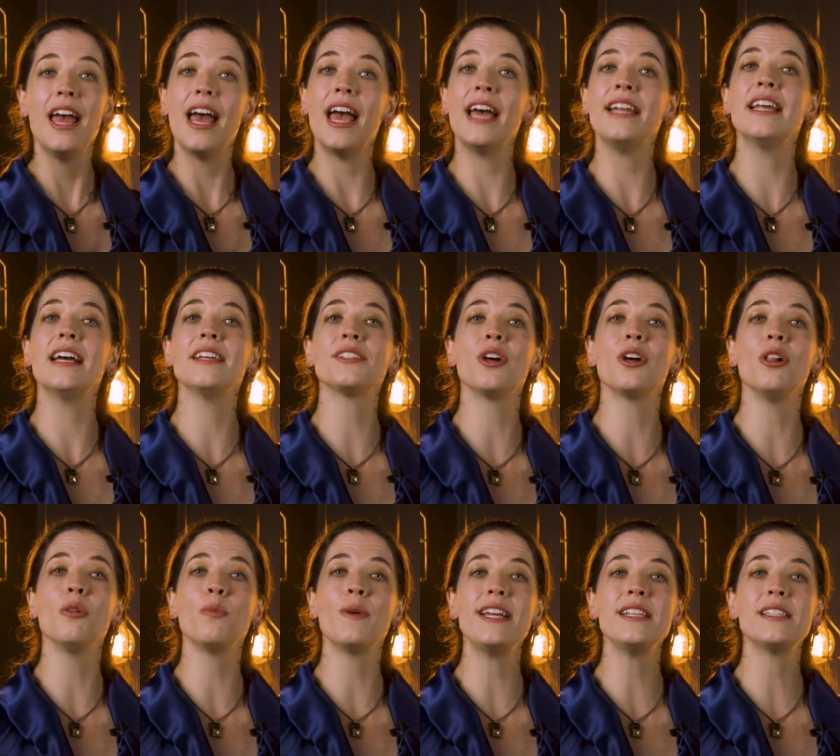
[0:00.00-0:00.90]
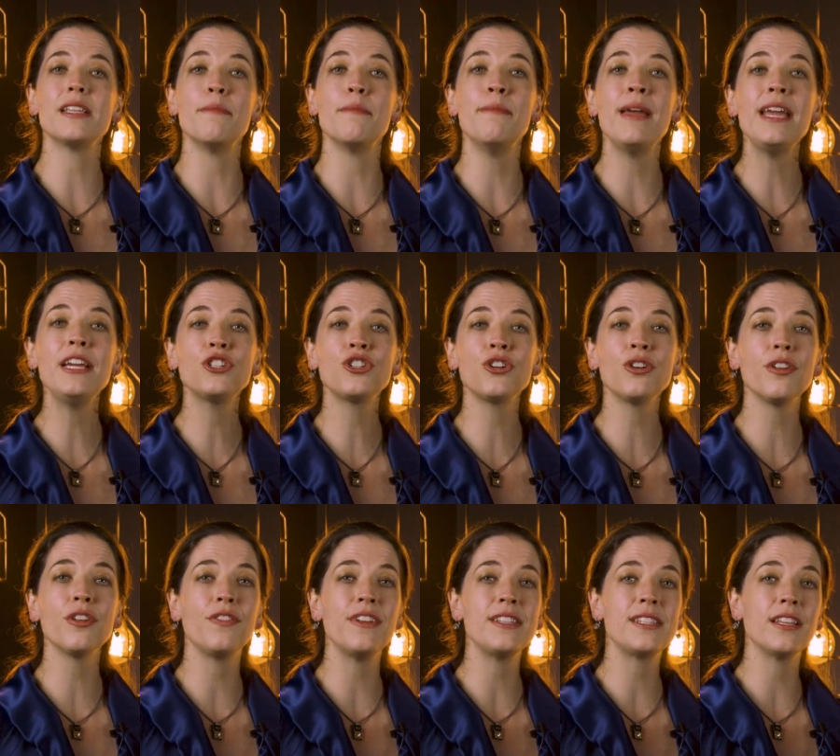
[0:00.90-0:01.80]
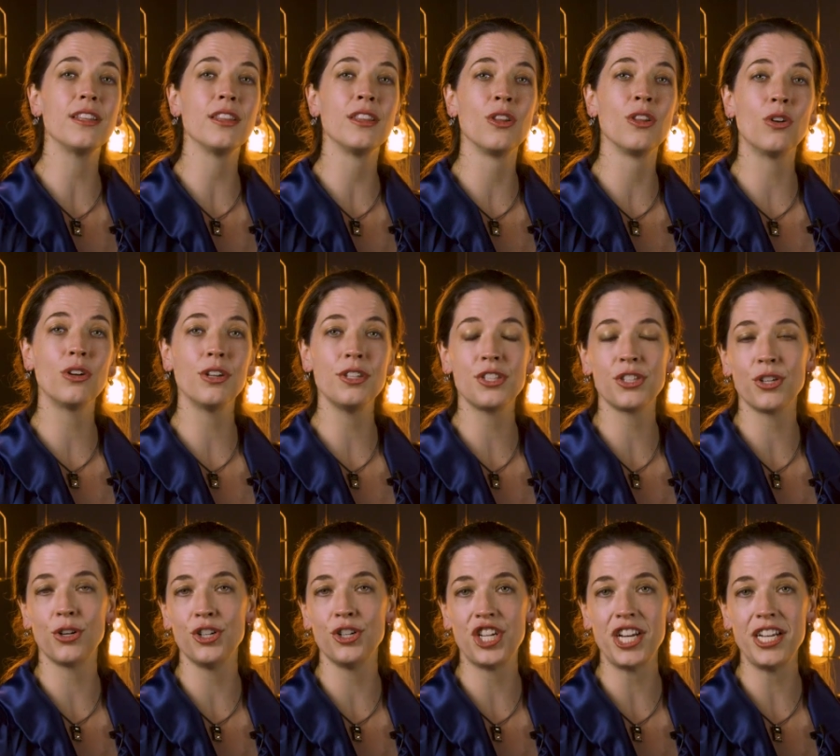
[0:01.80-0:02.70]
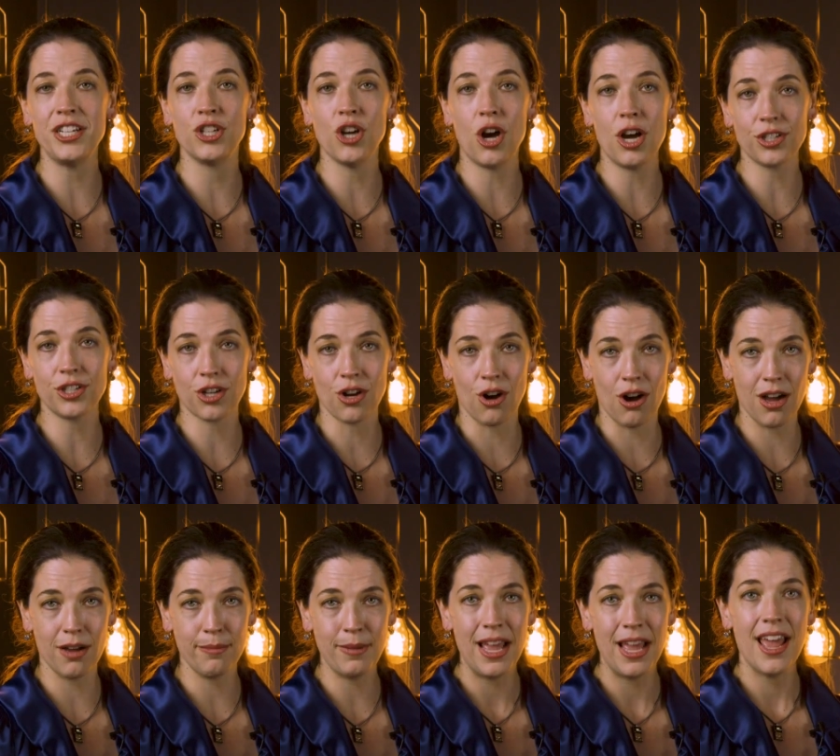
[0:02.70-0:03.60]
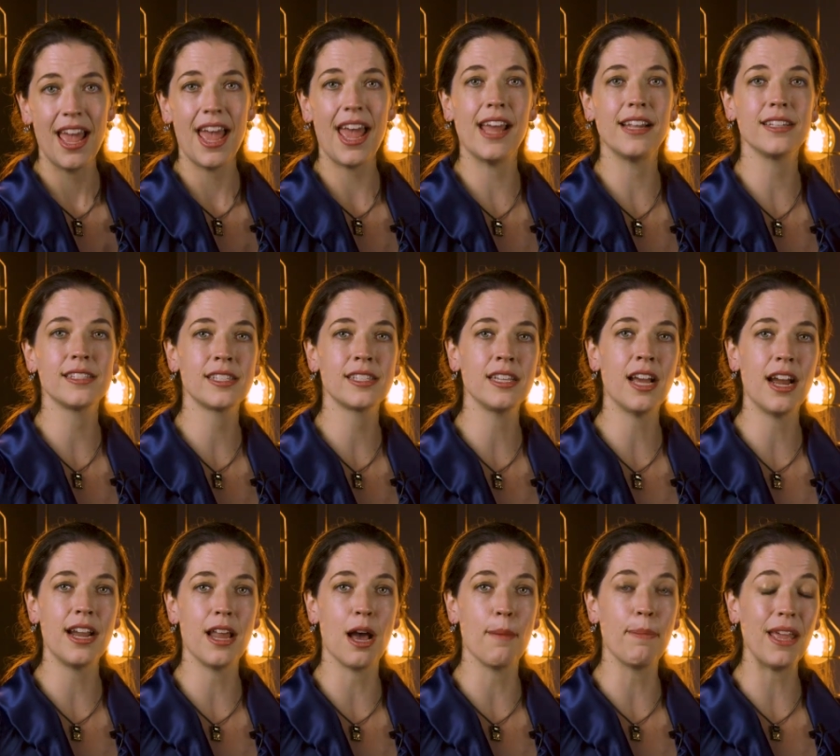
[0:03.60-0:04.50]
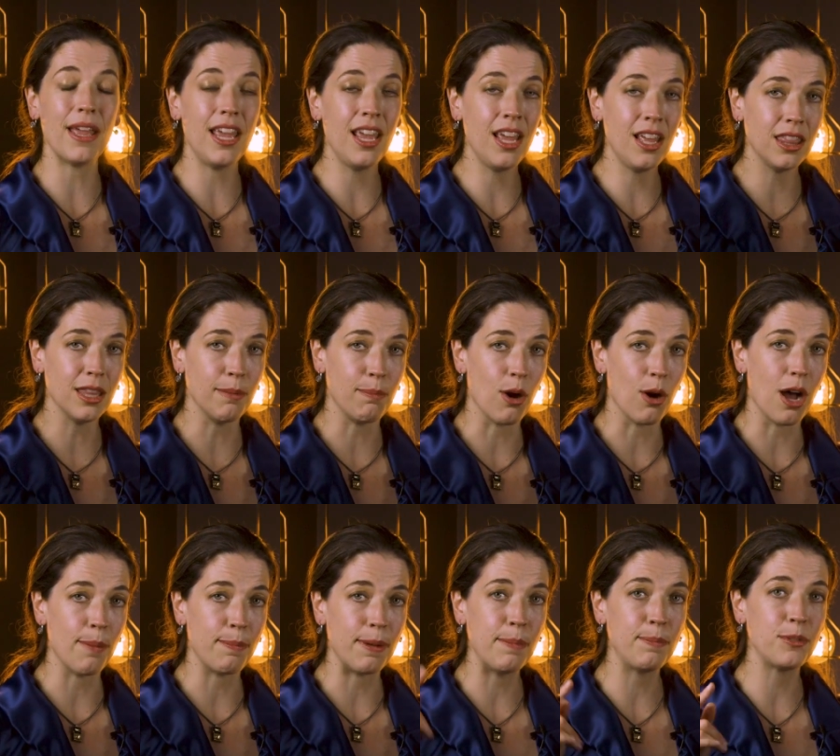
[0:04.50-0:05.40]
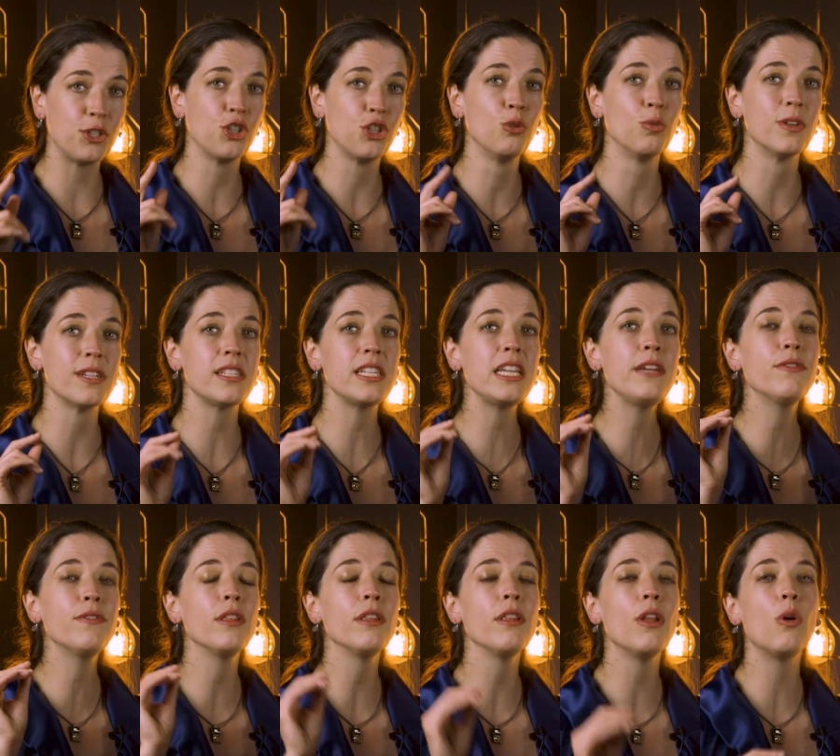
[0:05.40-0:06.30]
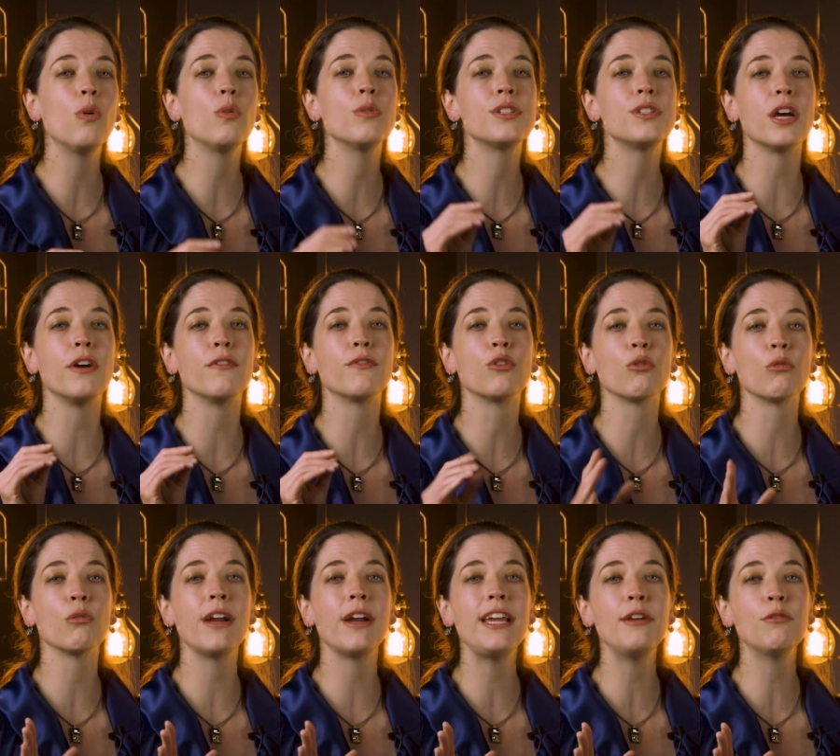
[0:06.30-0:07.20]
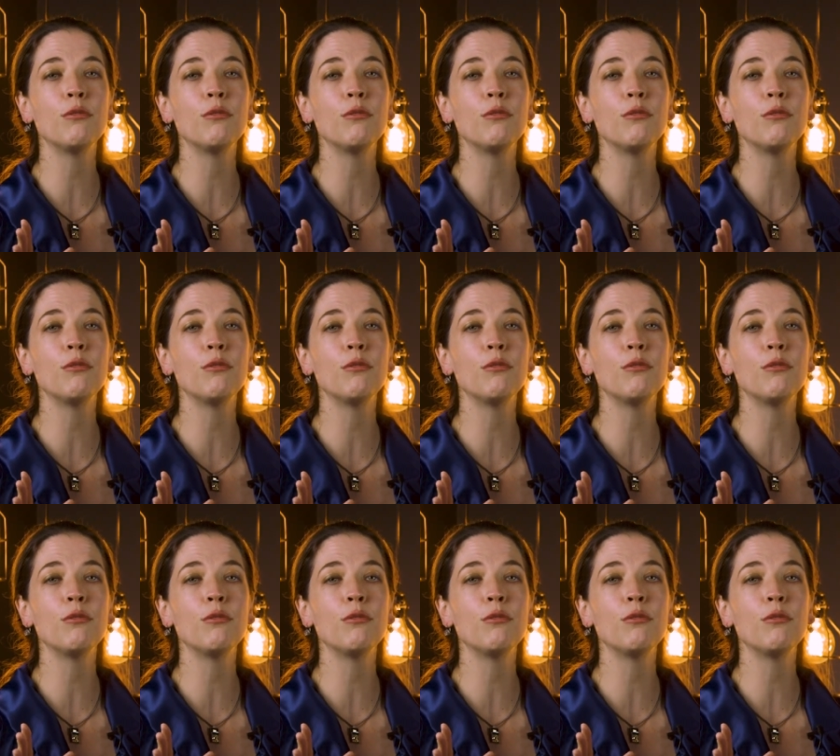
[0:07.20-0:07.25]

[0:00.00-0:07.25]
And as always, make sure to visit lauren sergy dot com and sign up in the pop-up to receive loads of great